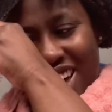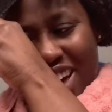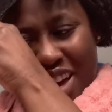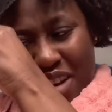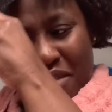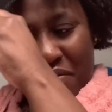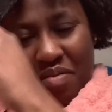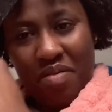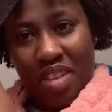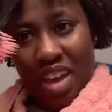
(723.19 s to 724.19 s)

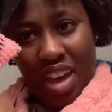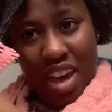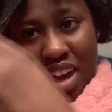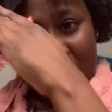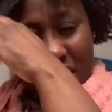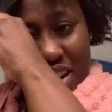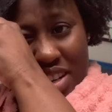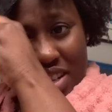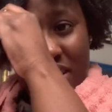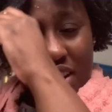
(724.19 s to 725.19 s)
Um,
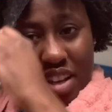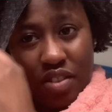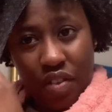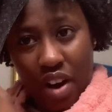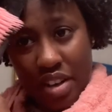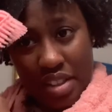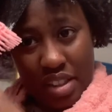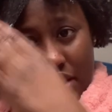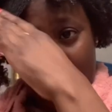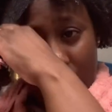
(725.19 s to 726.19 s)
and as far as
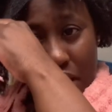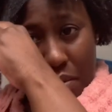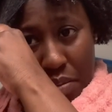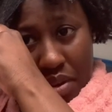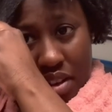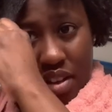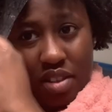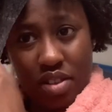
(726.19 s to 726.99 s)
slip is